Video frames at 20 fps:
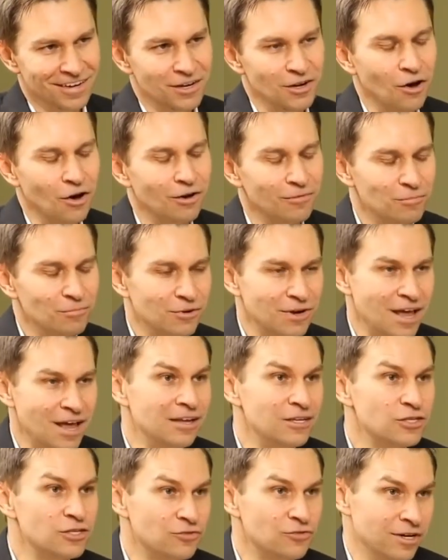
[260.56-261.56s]
not put
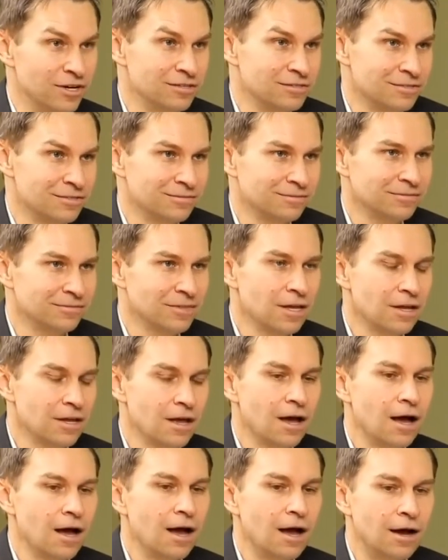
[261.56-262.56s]
any stress.
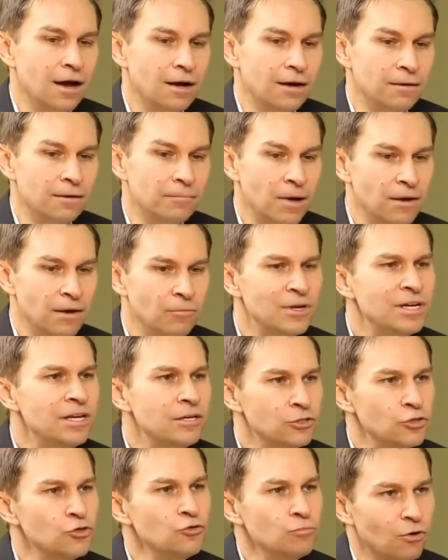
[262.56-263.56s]
Mm. Um, and we
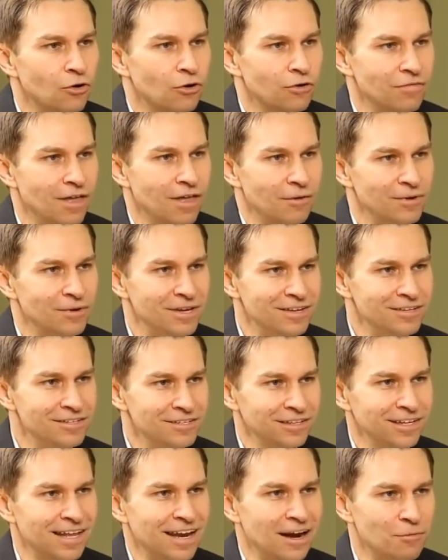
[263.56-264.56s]
need to do more of that. We need
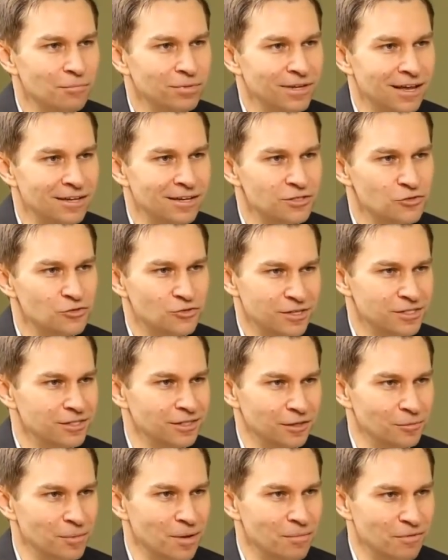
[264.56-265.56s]
to let our plants stress a
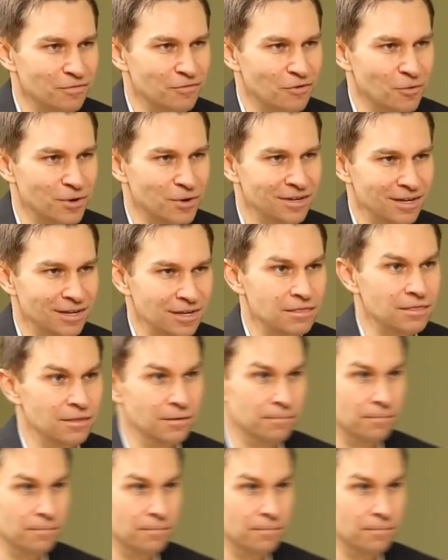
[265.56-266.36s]
little bit before we eat